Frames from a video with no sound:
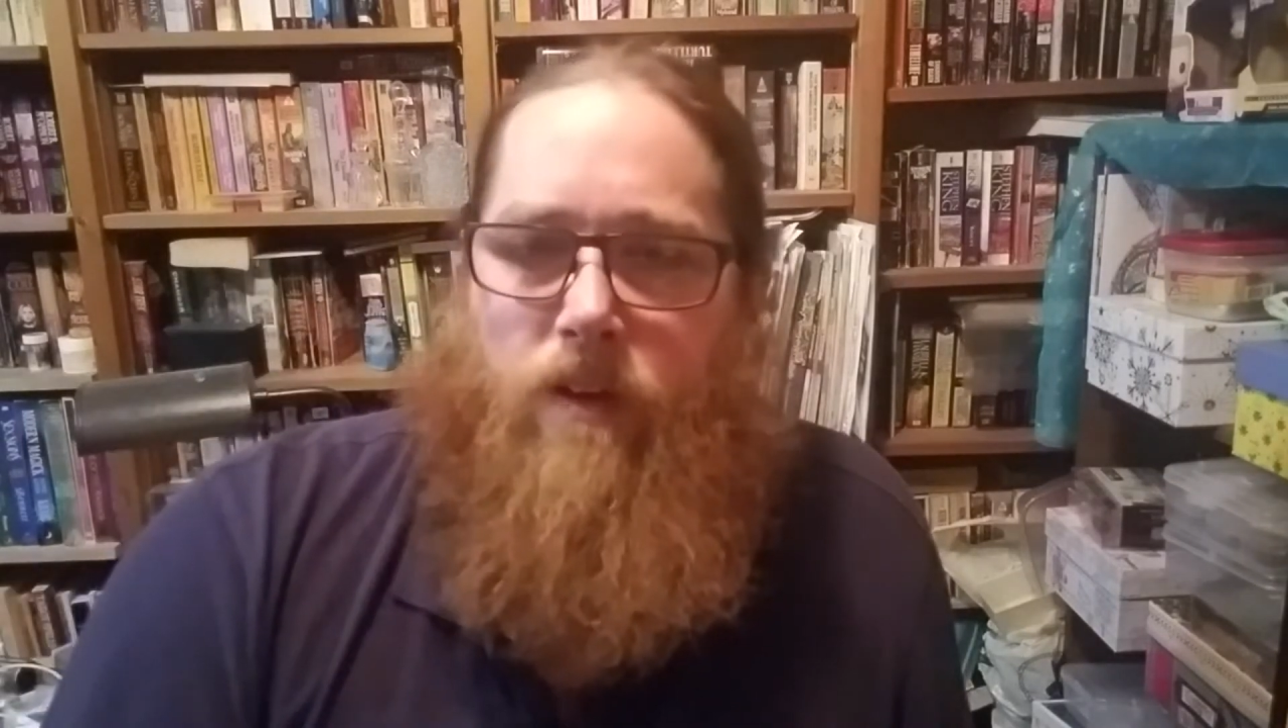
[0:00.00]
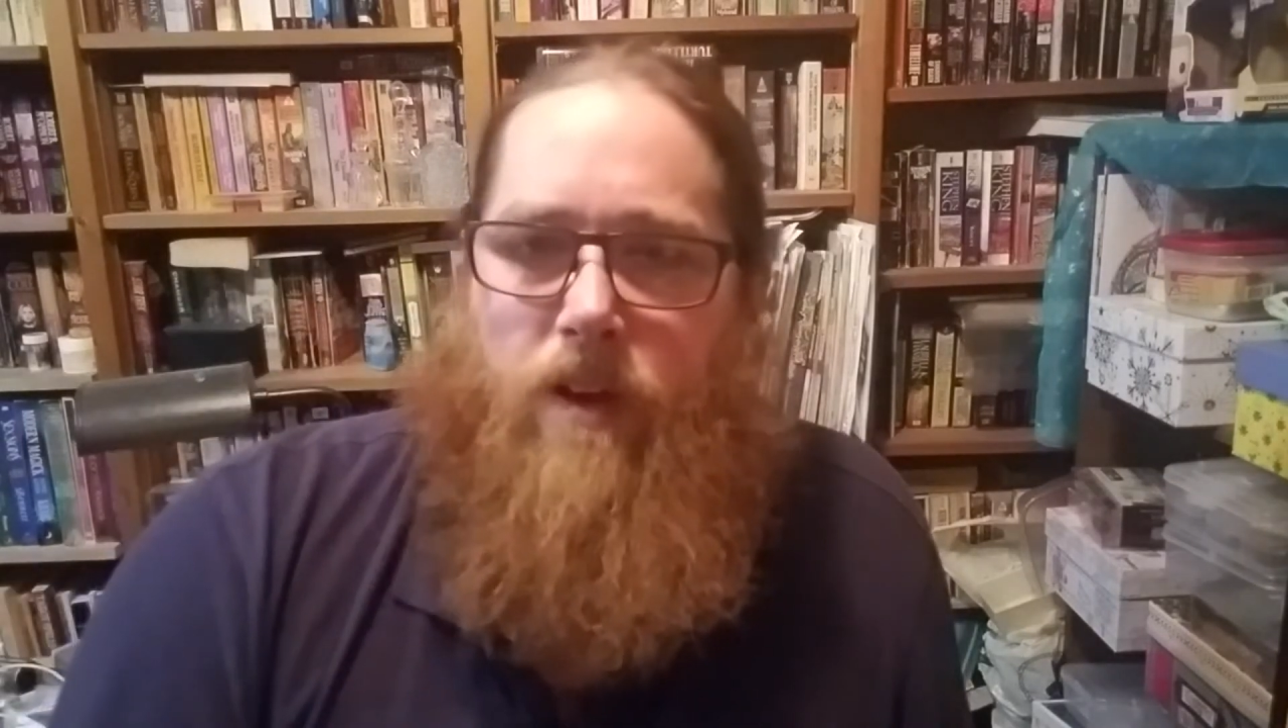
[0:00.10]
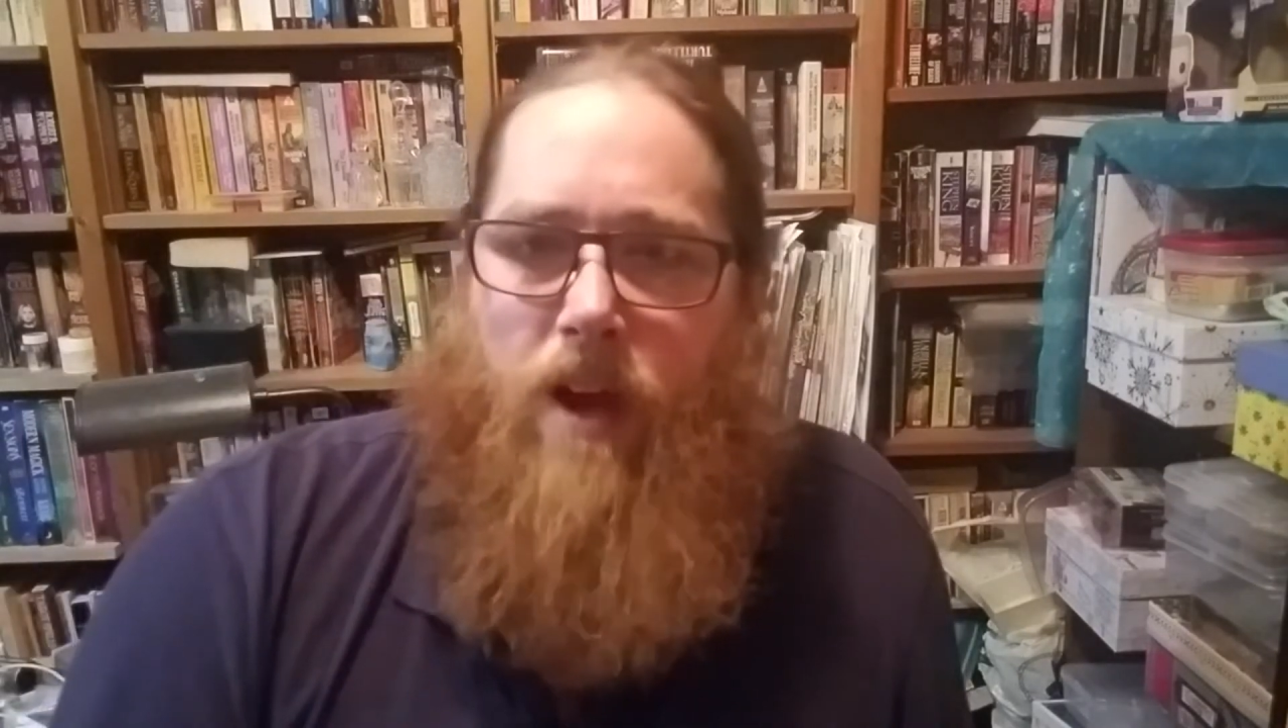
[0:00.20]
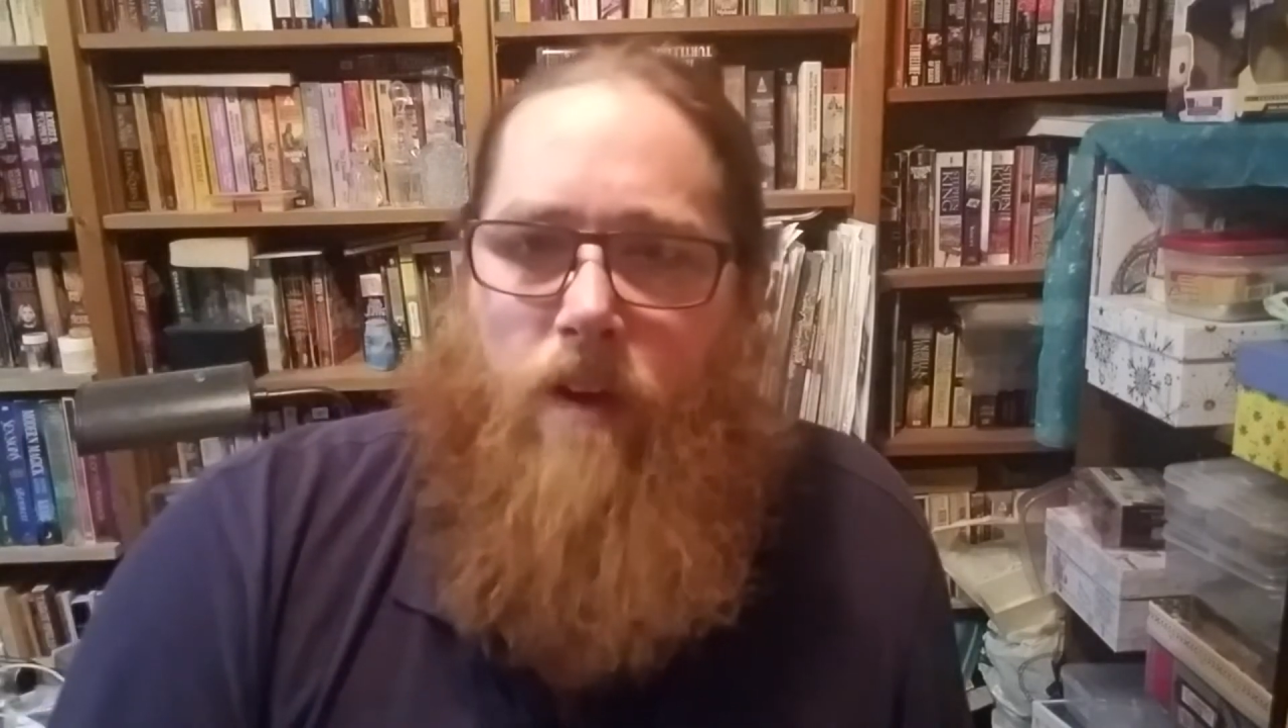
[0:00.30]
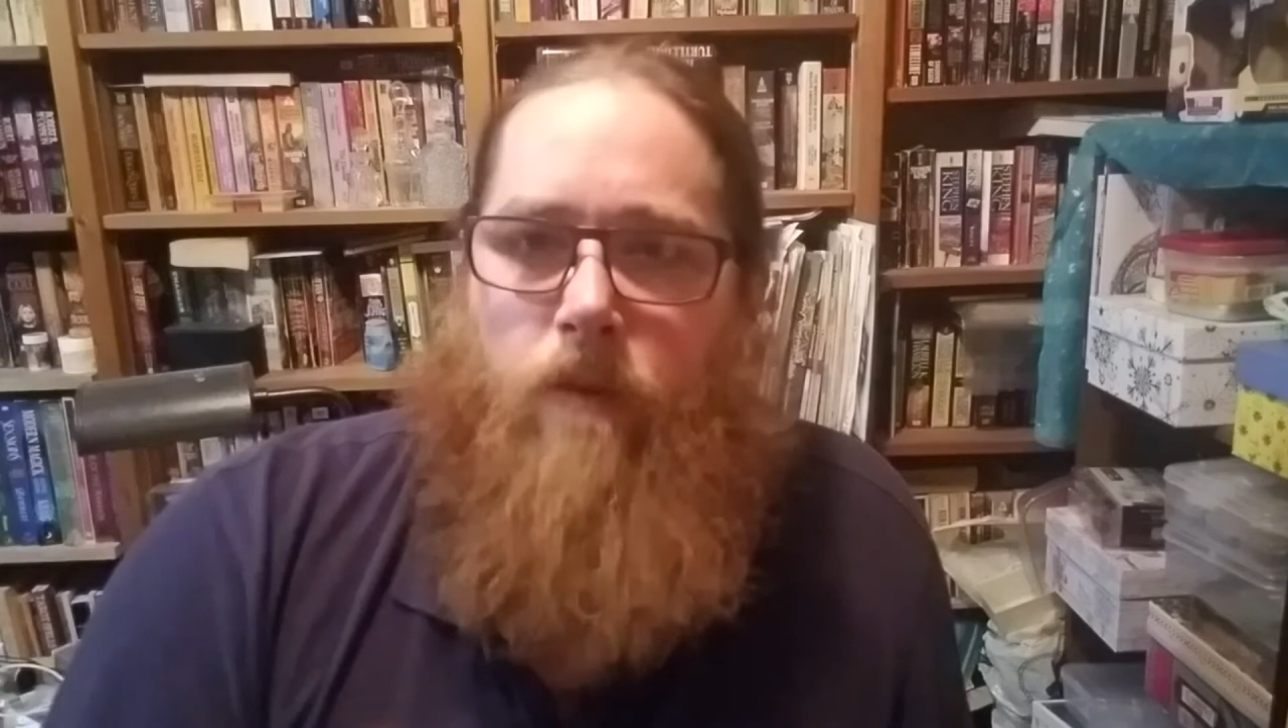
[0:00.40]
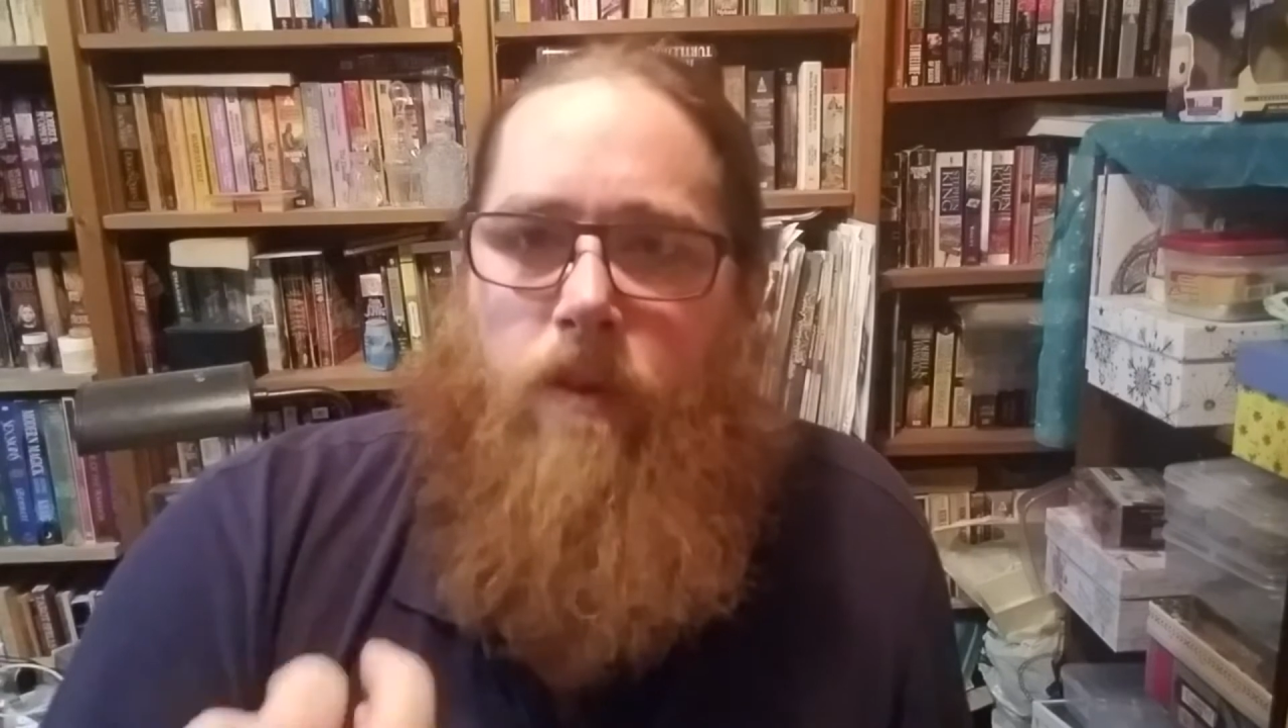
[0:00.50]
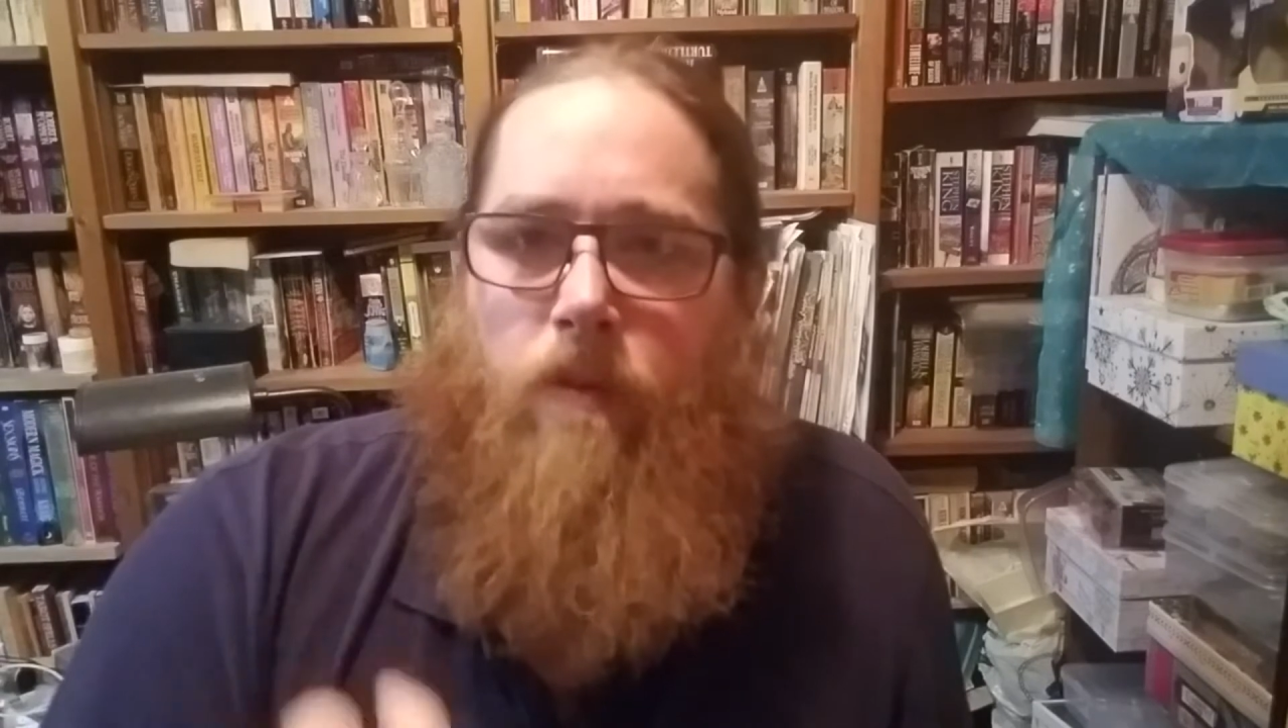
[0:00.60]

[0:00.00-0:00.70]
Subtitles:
down